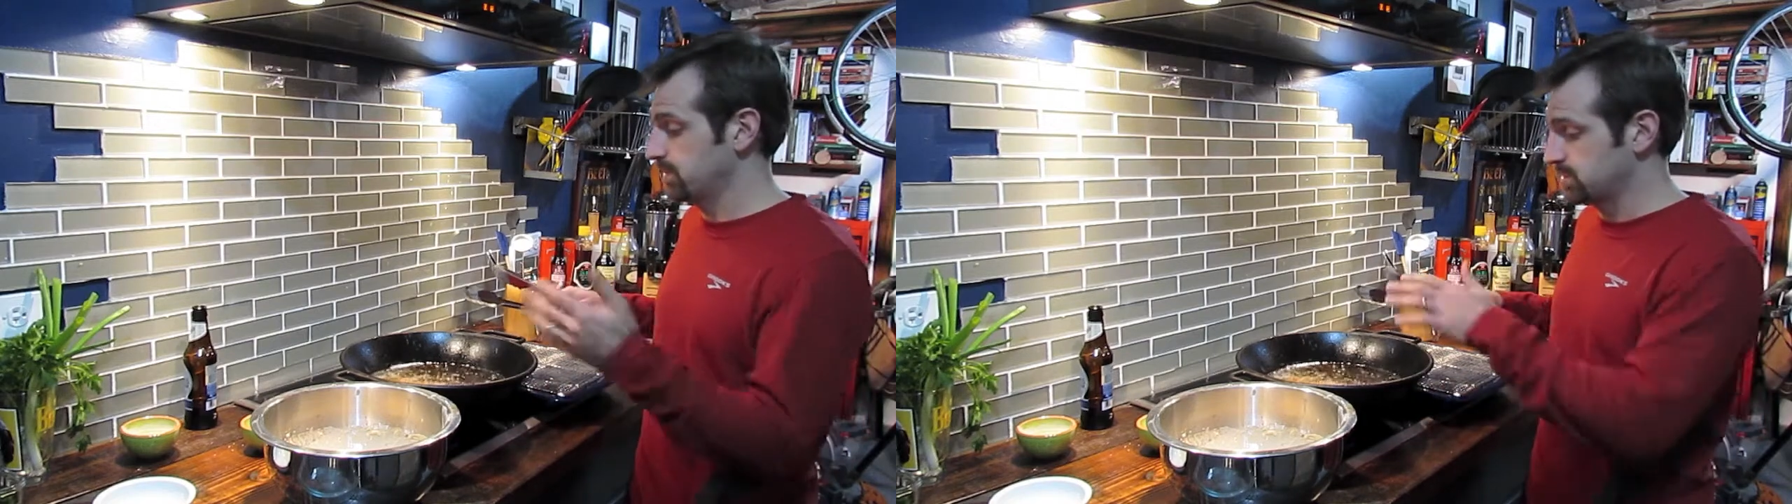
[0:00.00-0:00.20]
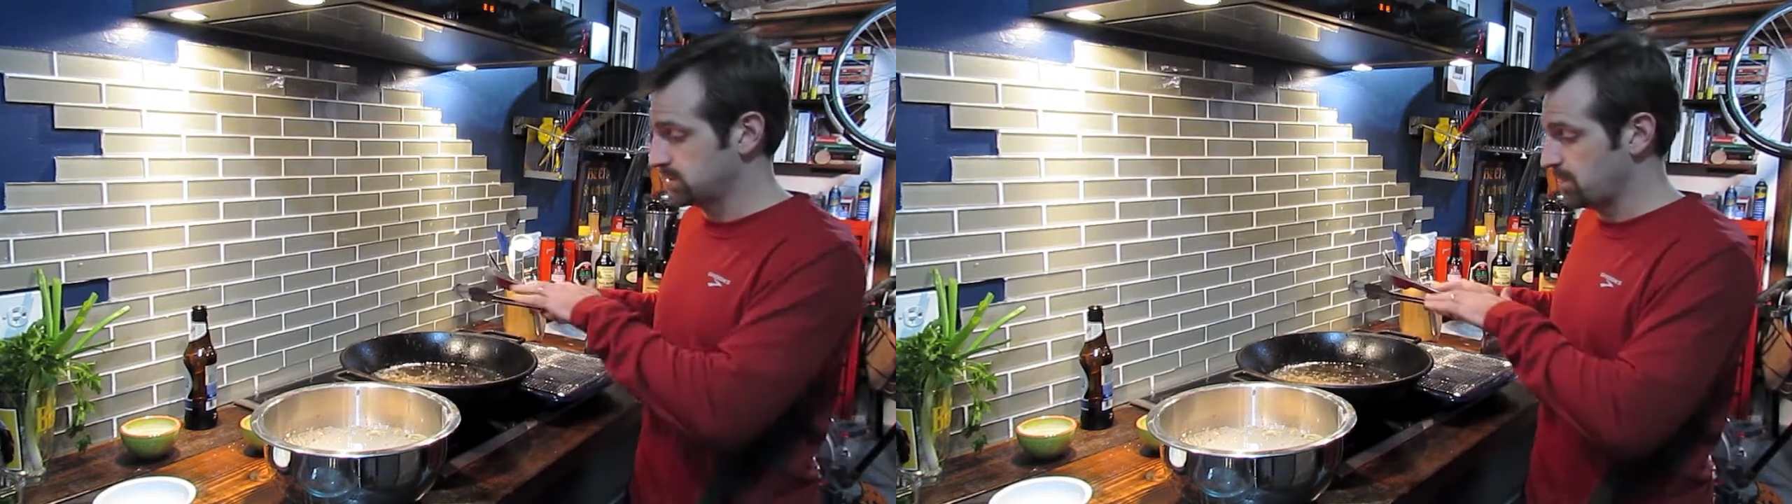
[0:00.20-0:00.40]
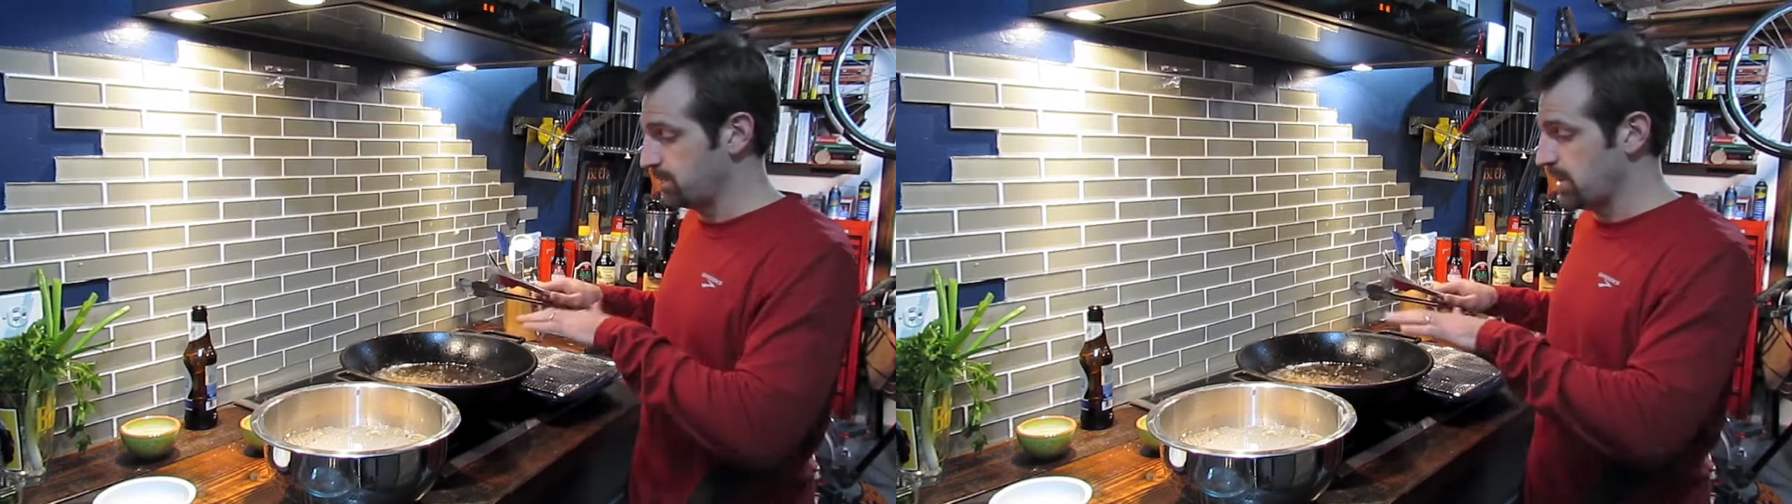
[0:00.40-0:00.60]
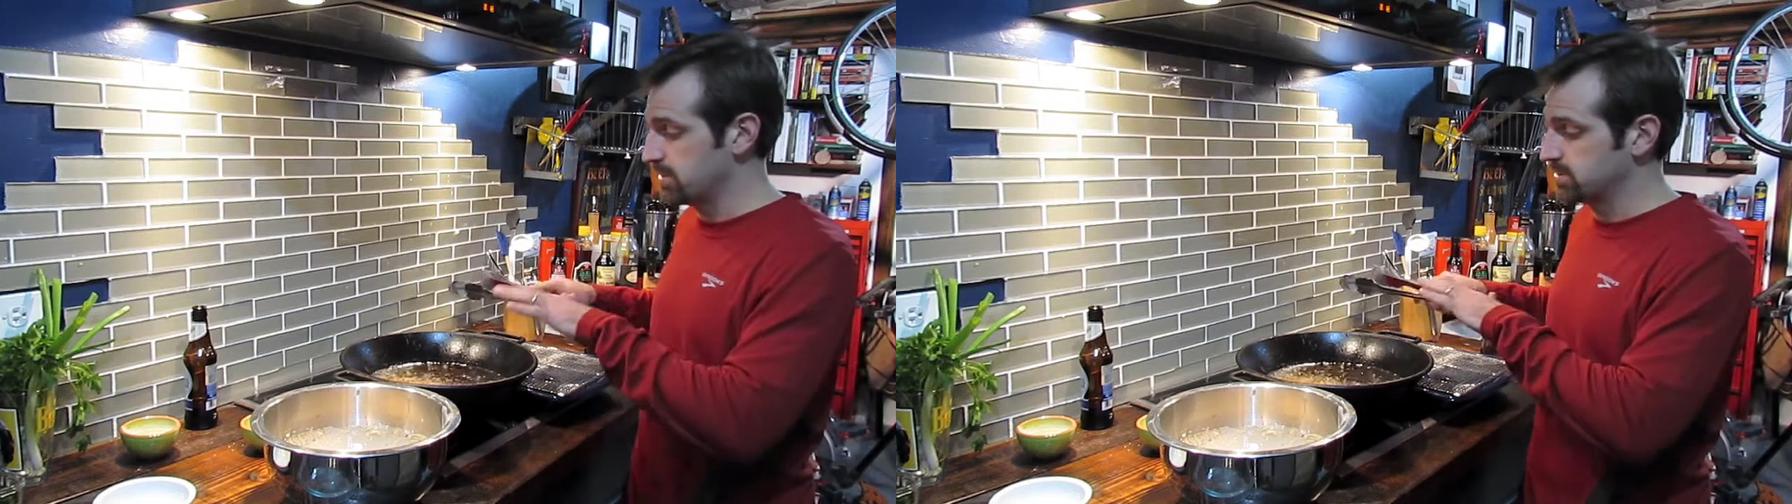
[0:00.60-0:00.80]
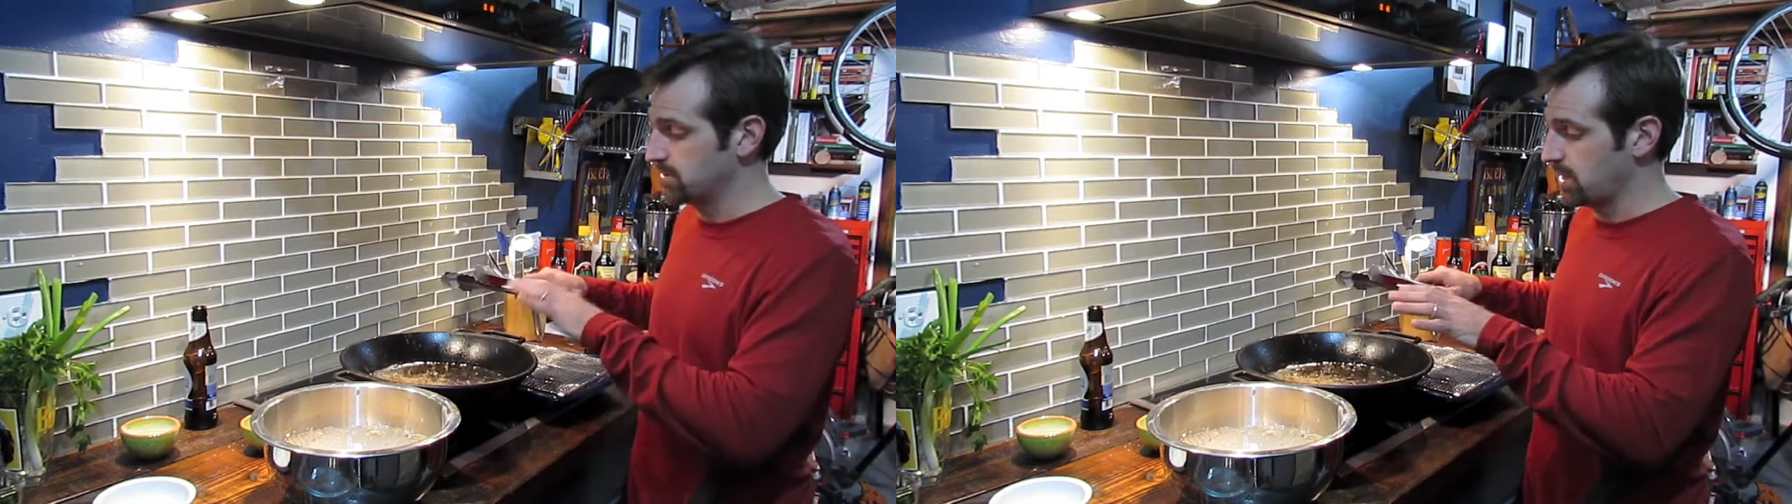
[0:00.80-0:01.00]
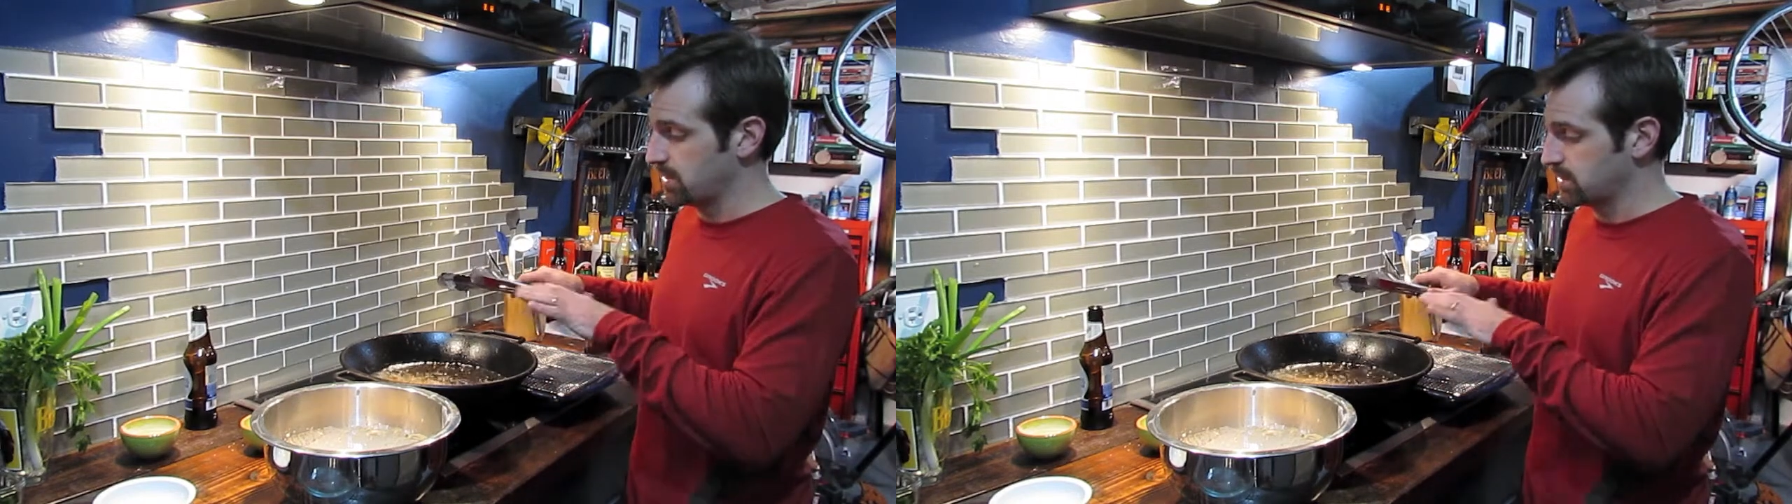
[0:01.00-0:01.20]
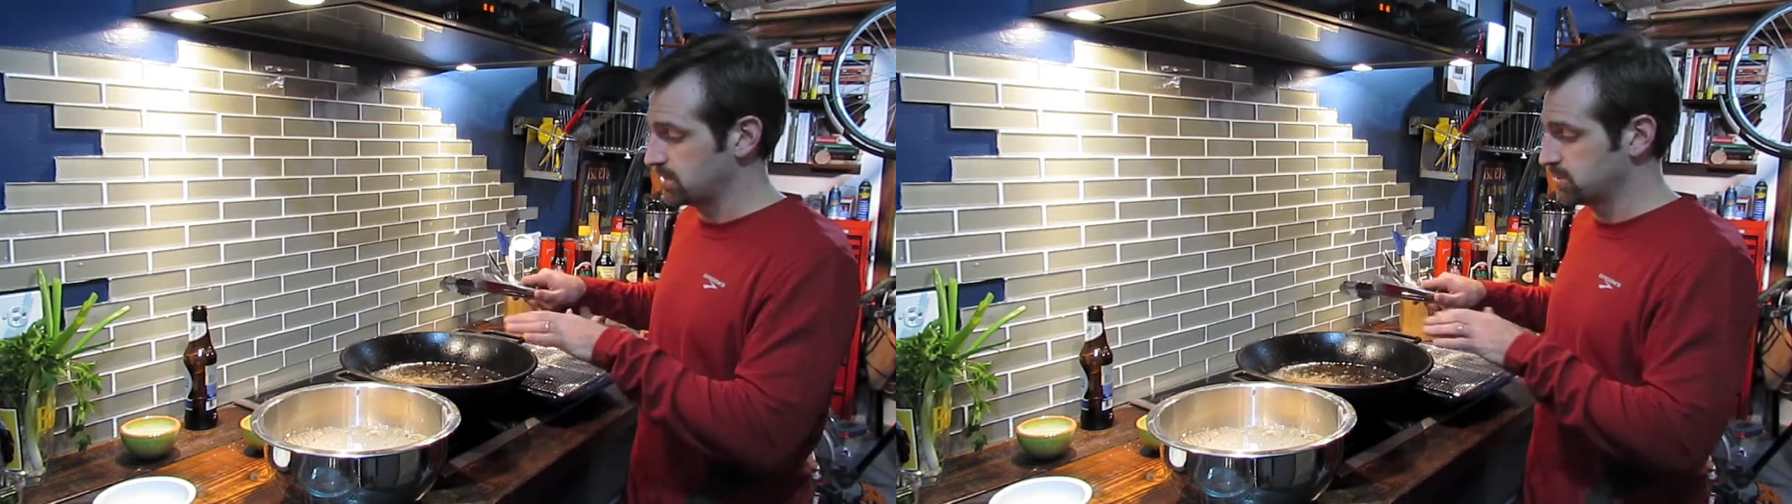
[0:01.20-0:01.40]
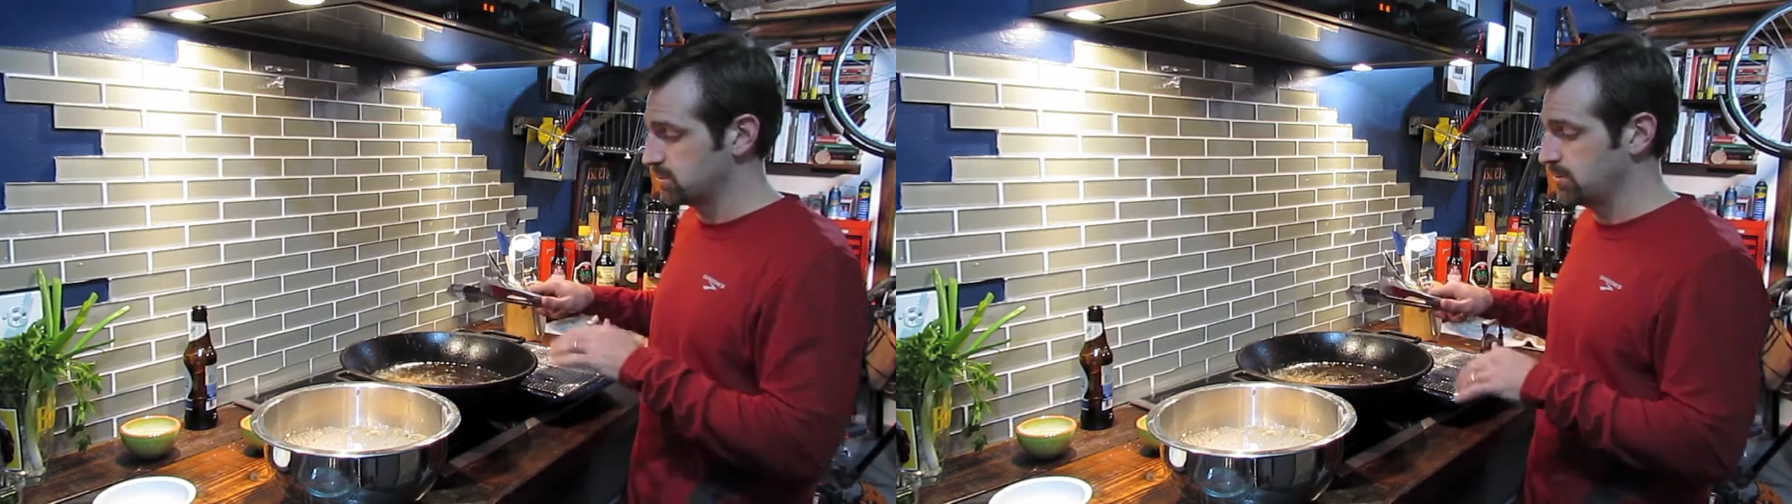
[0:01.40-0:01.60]
This is a blend so that I can
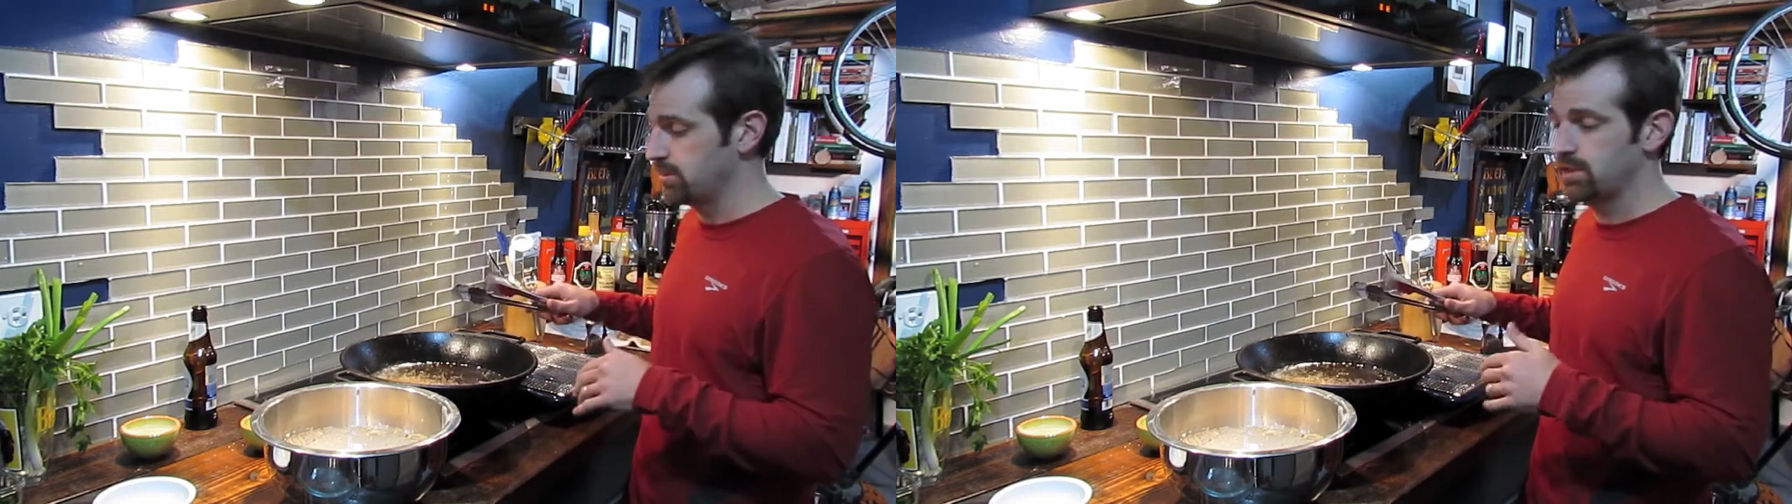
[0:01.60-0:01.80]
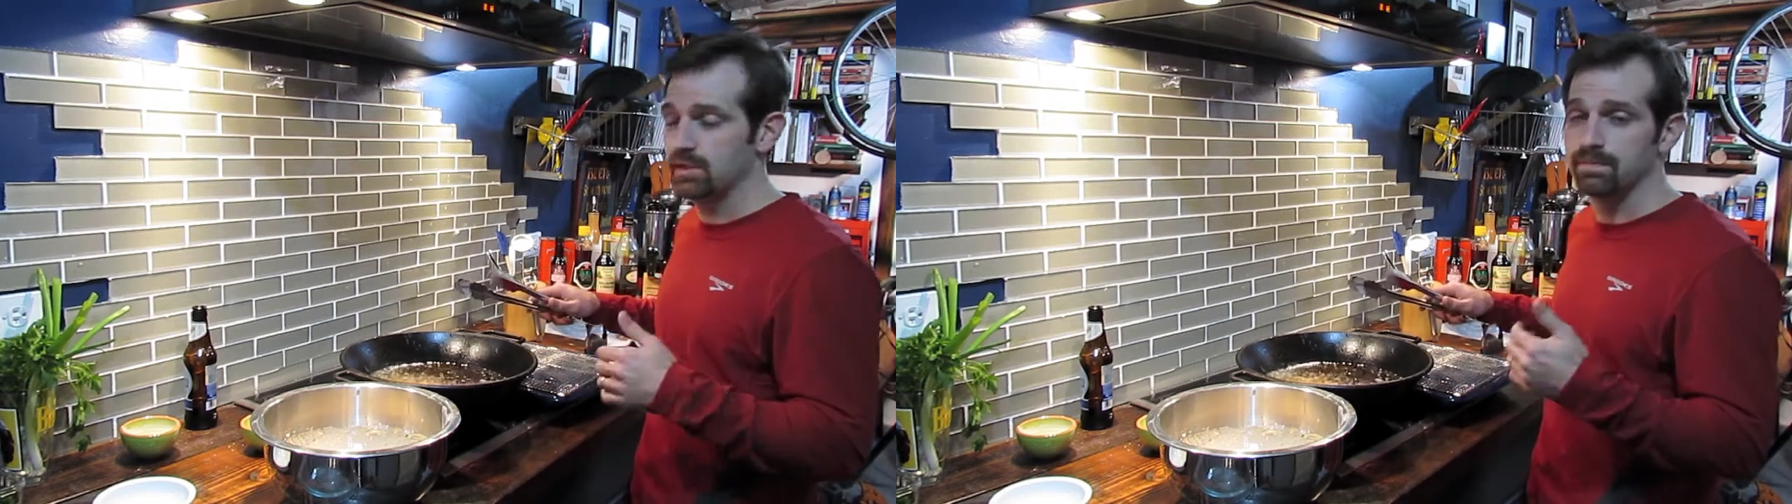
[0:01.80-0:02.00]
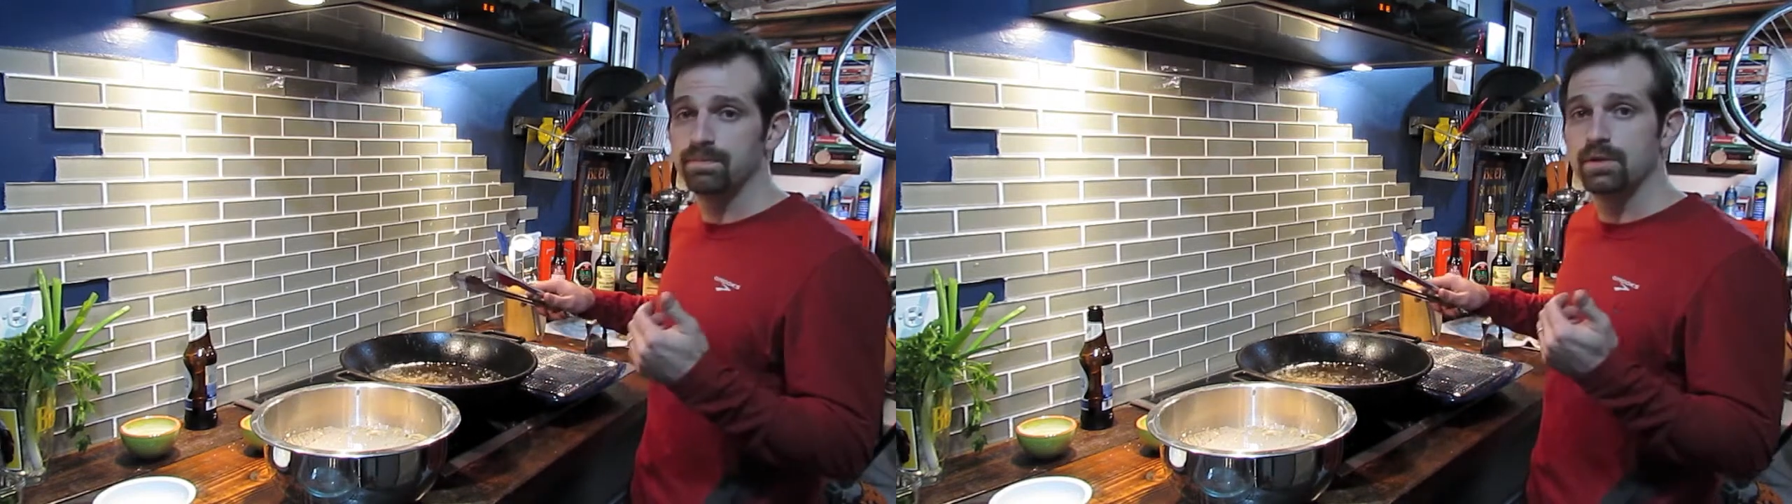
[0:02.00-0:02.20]
control the heat.